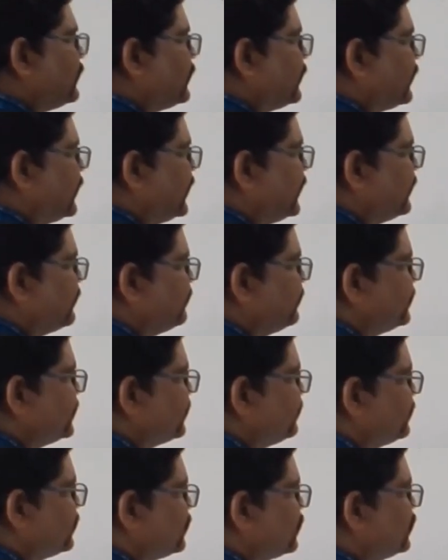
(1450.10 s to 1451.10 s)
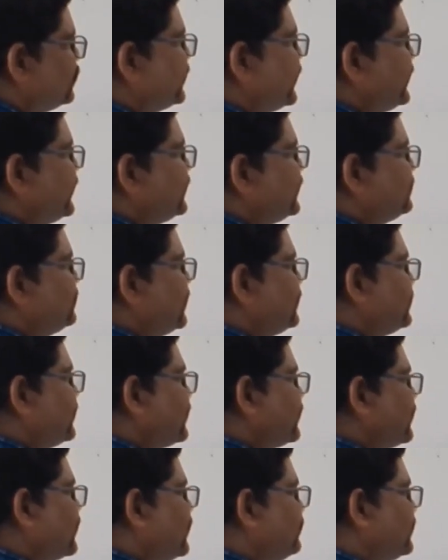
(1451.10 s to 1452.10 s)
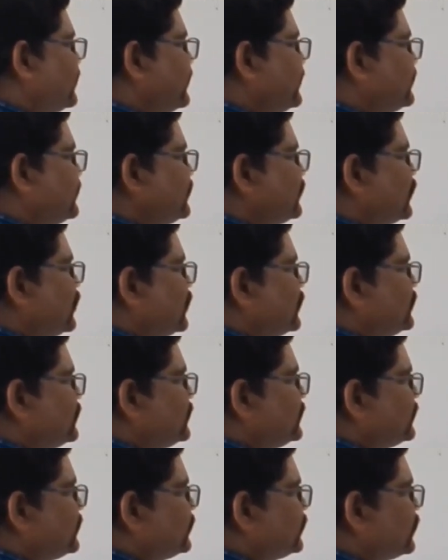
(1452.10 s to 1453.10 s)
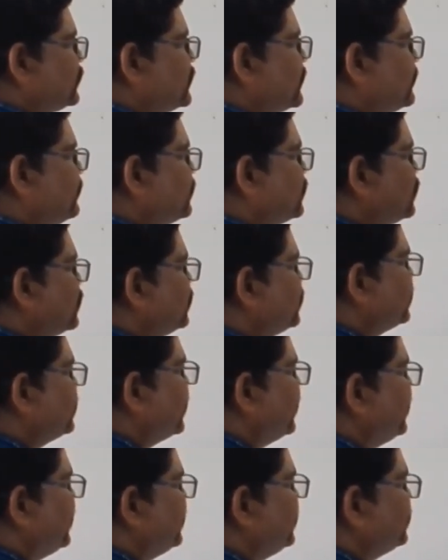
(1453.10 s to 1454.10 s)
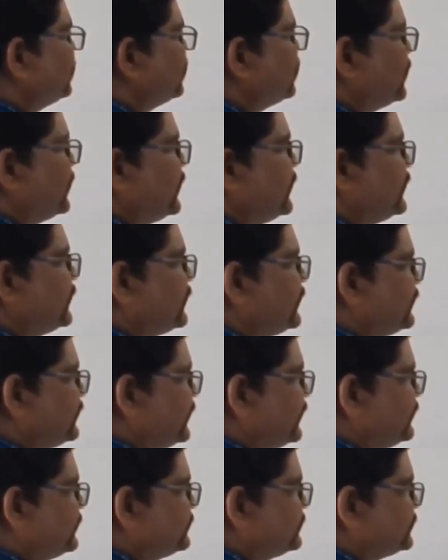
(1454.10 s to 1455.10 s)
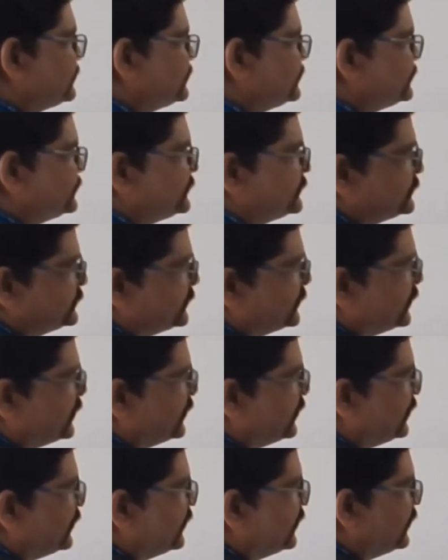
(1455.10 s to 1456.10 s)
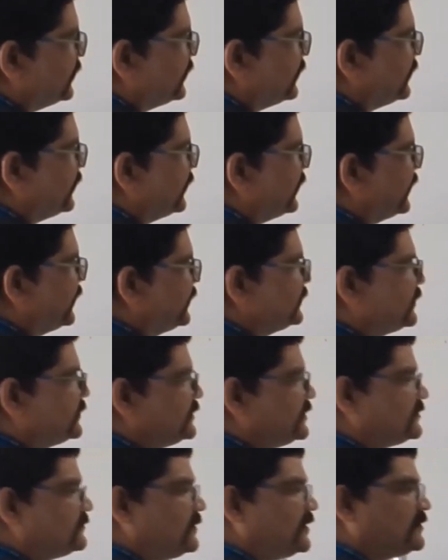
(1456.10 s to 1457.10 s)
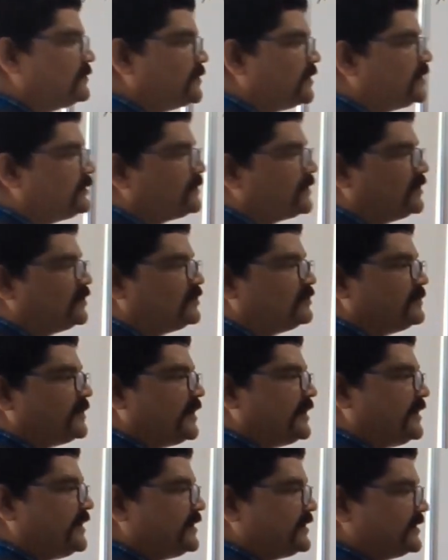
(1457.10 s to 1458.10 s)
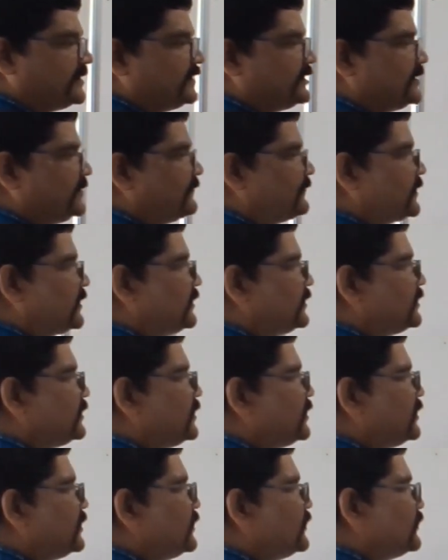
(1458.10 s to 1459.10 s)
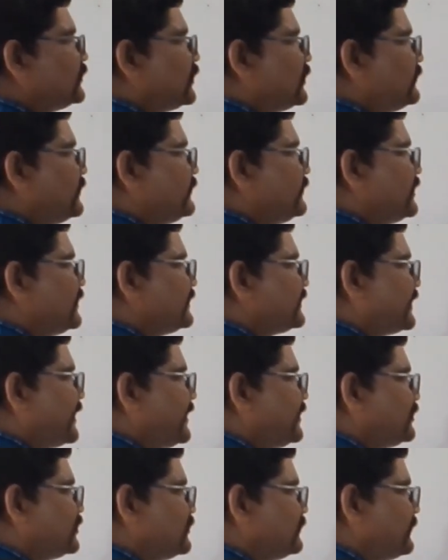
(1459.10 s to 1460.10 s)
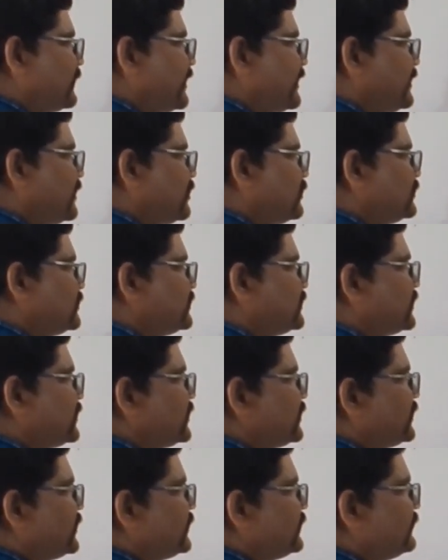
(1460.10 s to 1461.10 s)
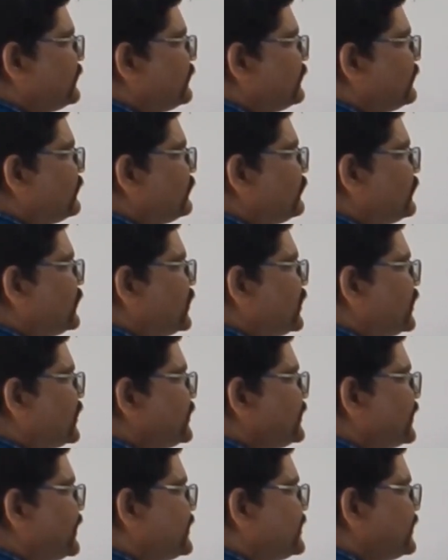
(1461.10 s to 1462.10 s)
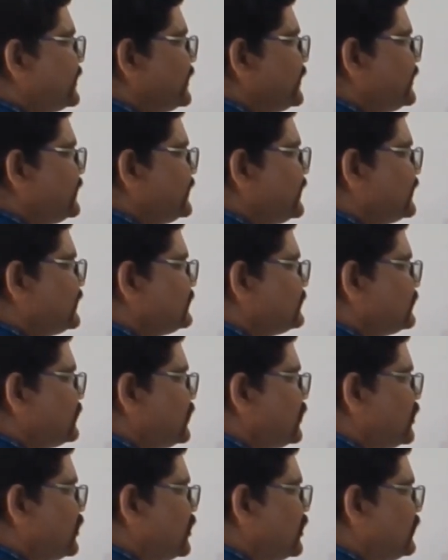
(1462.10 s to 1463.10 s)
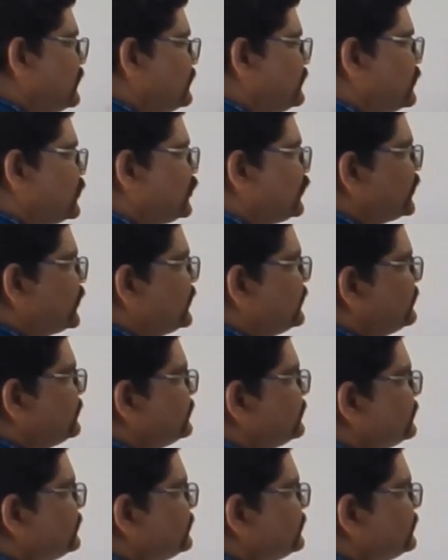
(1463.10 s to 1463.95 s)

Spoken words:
If the force and displacement graph is drawn, so the force is increasing and the displacement produced by it different. So we will try to find out the work done in this small portion.